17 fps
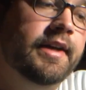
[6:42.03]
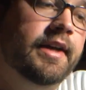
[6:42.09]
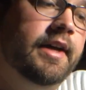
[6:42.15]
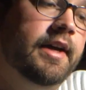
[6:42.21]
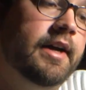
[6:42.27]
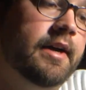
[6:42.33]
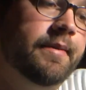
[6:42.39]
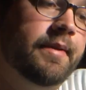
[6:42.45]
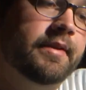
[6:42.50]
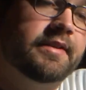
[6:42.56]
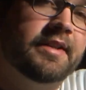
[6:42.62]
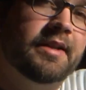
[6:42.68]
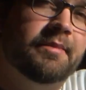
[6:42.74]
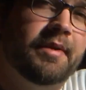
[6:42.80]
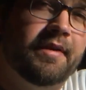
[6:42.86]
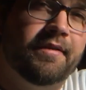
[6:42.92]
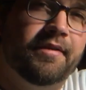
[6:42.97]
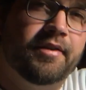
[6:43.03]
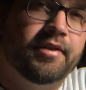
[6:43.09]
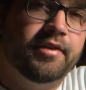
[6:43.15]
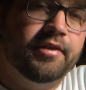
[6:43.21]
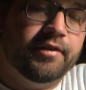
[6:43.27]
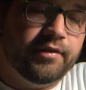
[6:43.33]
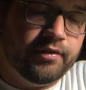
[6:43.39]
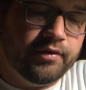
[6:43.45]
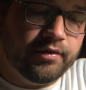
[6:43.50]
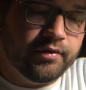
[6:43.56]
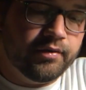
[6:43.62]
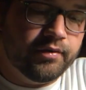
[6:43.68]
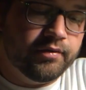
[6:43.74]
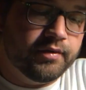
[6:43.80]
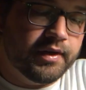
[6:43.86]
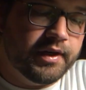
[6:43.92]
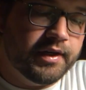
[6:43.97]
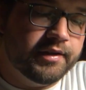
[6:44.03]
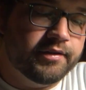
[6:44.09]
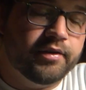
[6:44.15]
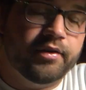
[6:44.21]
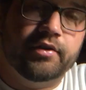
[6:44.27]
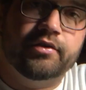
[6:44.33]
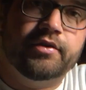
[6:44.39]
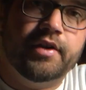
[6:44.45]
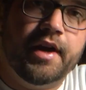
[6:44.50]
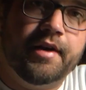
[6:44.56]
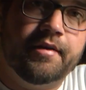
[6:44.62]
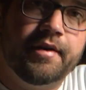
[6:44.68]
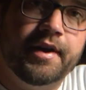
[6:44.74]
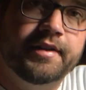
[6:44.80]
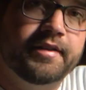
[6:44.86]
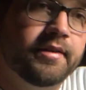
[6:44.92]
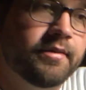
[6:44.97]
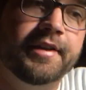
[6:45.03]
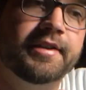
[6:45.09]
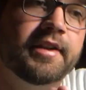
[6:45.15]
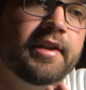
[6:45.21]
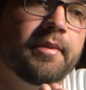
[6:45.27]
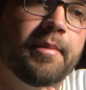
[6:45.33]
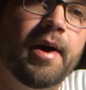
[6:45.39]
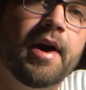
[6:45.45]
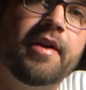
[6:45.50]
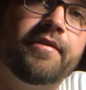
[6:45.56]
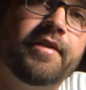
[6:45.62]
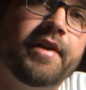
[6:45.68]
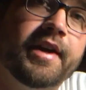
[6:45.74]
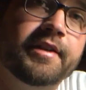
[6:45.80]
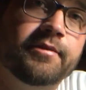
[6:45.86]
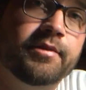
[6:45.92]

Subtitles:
That's something I've learned through circle track racing and our modifieds.